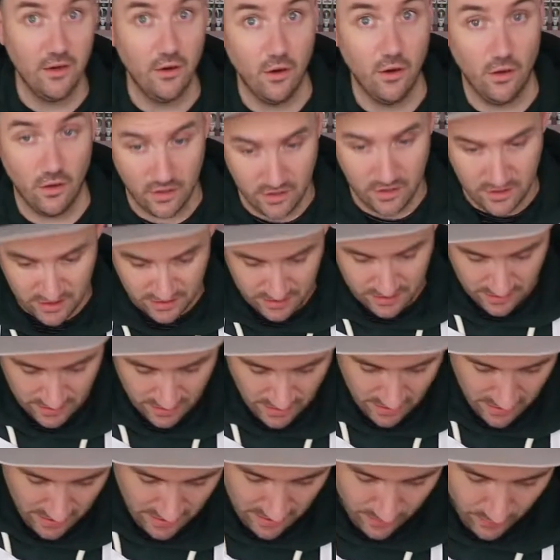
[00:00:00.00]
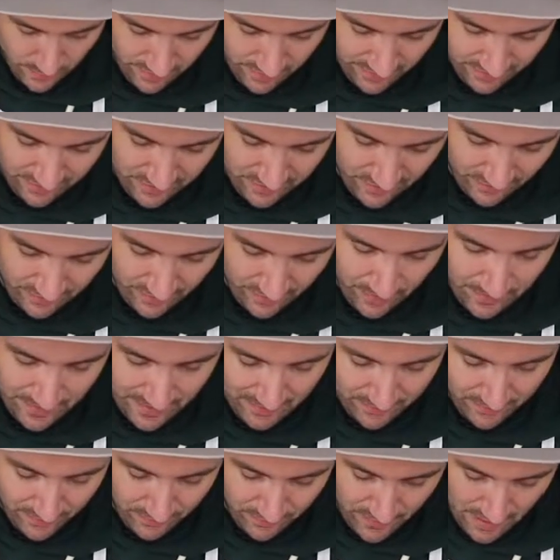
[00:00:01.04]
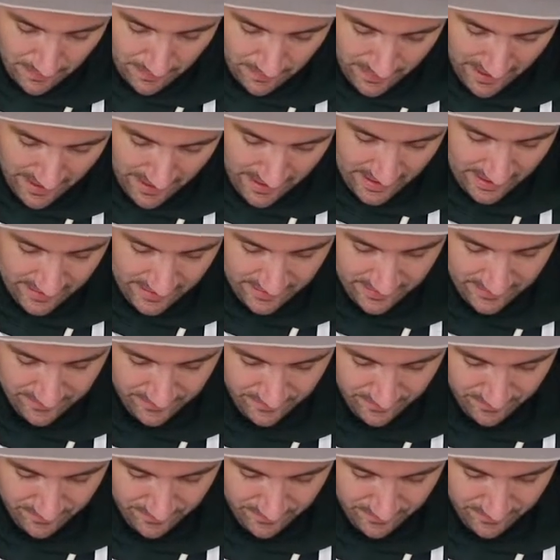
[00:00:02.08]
hot where it's just come out of that pan.